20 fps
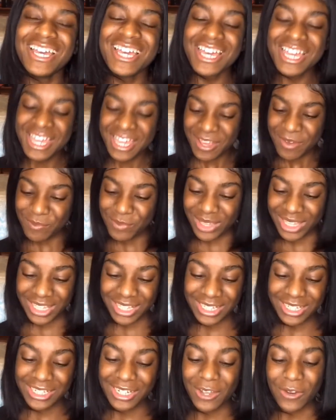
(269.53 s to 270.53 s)

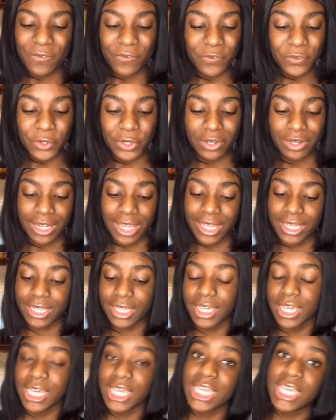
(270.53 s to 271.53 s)
But no, for real, like,
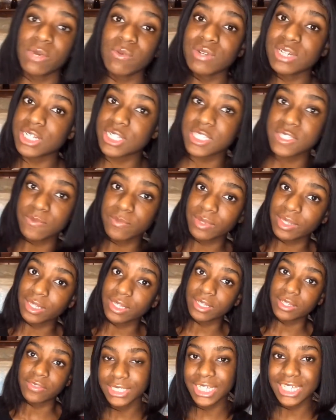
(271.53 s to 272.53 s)
he would just be
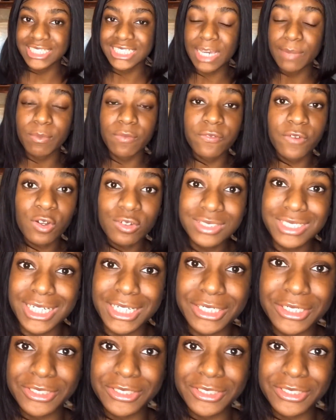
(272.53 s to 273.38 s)
that type of phone taker.